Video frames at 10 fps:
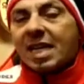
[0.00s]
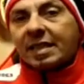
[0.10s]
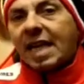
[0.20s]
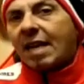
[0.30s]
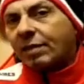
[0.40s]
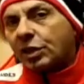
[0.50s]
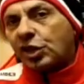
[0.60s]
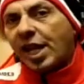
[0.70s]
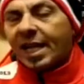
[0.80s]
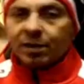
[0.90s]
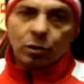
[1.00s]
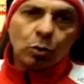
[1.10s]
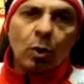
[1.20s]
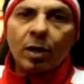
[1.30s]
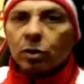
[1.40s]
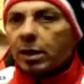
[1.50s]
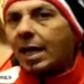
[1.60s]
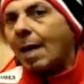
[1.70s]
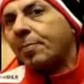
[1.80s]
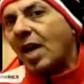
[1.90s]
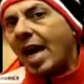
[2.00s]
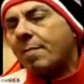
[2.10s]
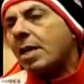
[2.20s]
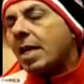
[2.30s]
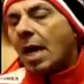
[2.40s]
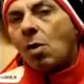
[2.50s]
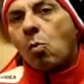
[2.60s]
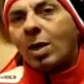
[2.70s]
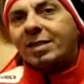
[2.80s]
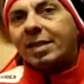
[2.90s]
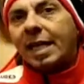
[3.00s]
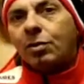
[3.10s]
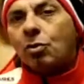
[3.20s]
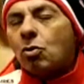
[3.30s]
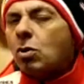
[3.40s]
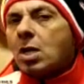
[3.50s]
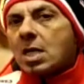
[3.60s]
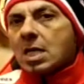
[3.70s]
They have a chance to do another lap time. And what do?